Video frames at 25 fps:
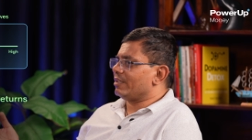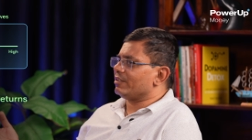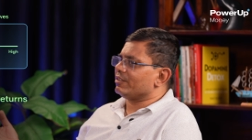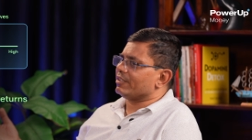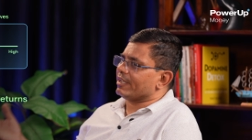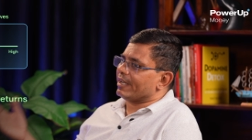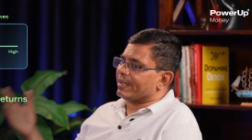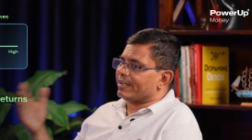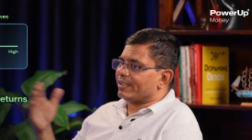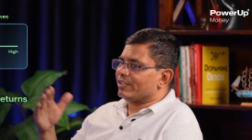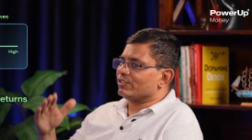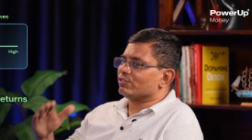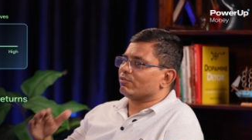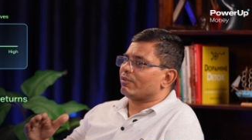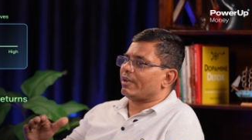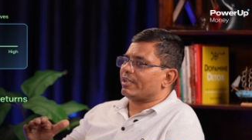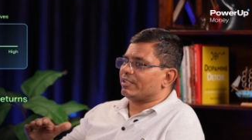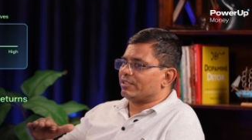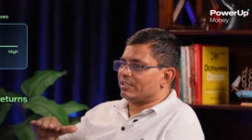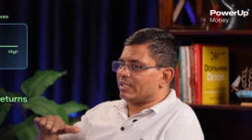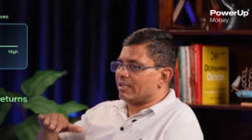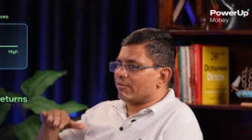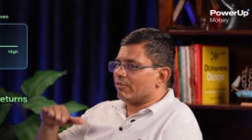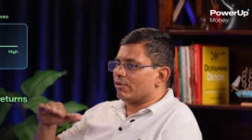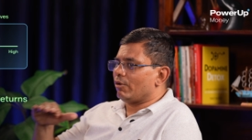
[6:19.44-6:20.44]
And that is why
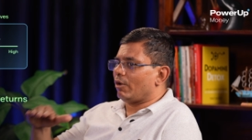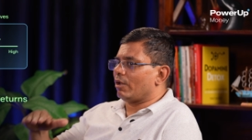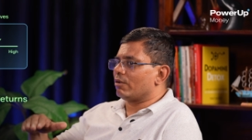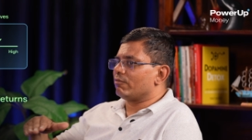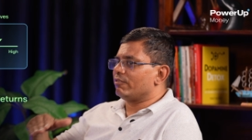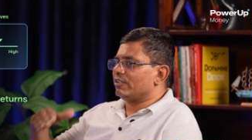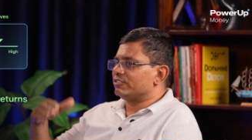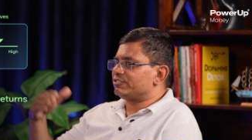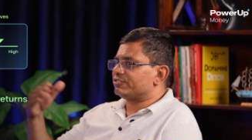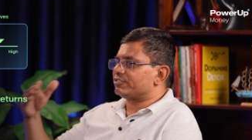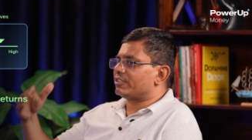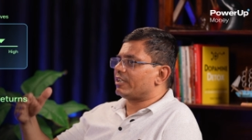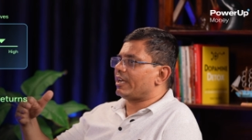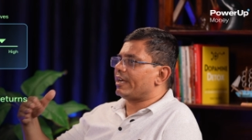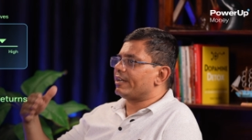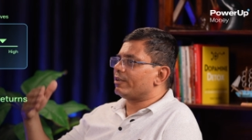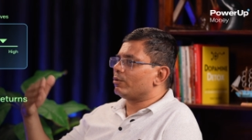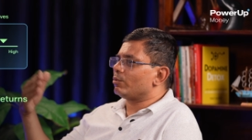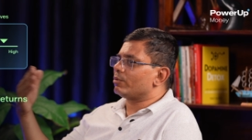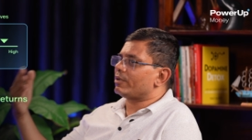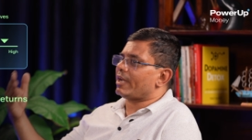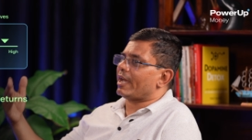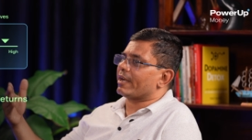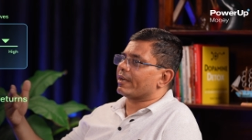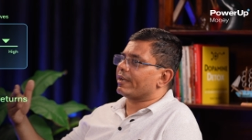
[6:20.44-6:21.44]
they will always try
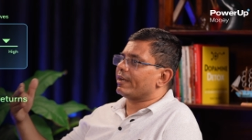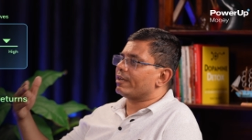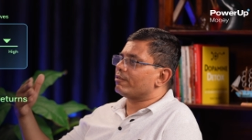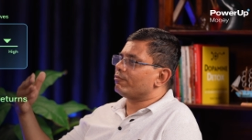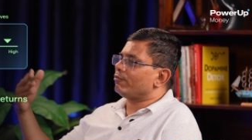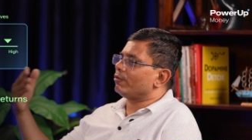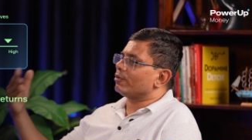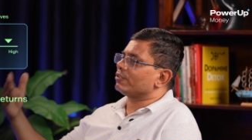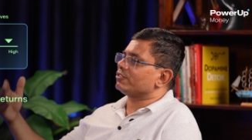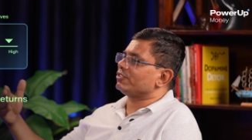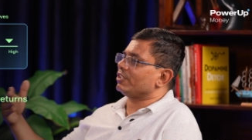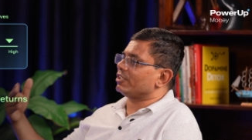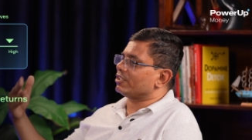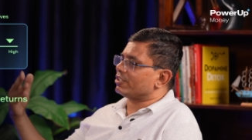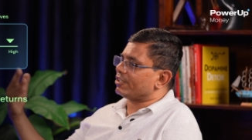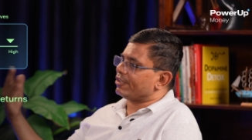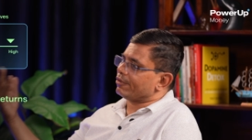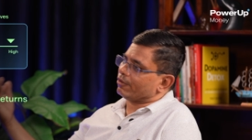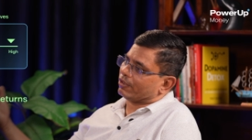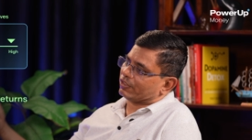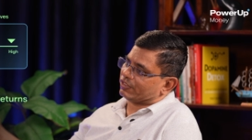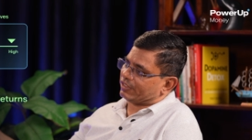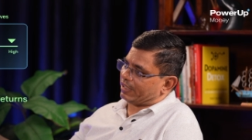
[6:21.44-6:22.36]
to target for 16 or